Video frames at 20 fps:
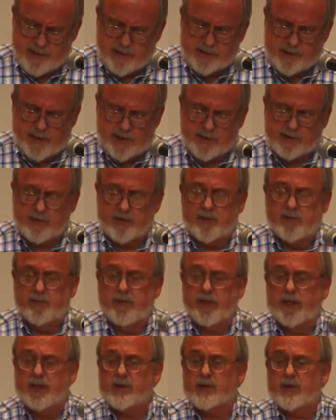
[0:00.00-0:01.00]
There's also a
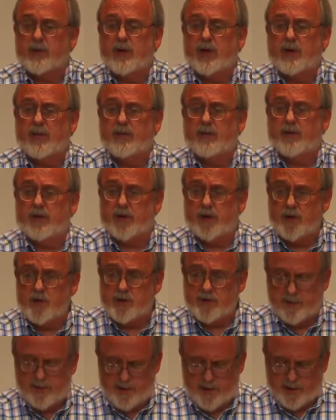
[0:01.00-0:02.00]
minutes requirement for
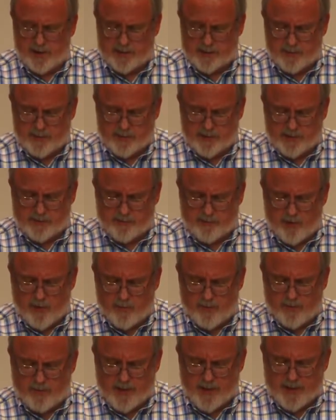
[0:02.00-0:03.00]
closed meetings, but just for
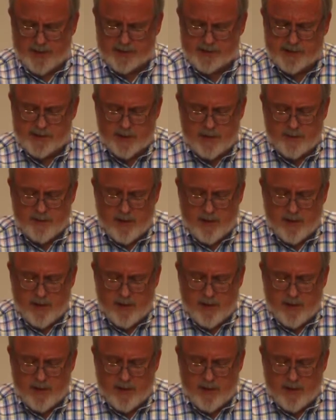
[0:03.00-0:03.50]
open meetings,